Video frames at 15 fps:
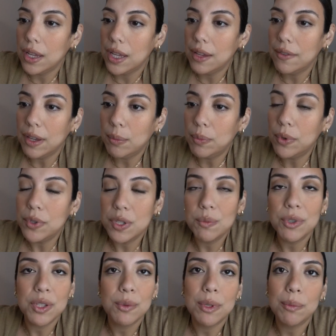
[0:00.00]
if I put too
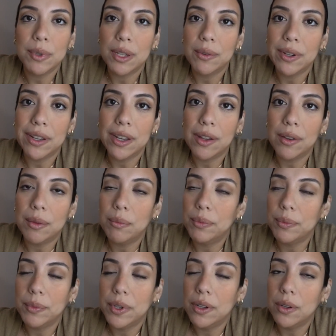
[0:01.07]
much on my plate right now, I'm
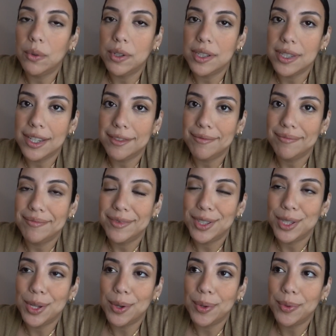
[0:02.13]
gonna go insane.
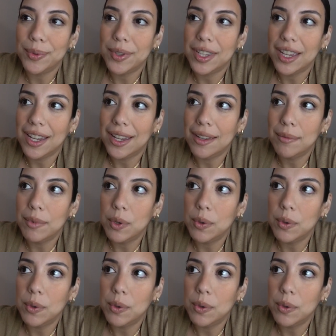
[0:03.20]
So I am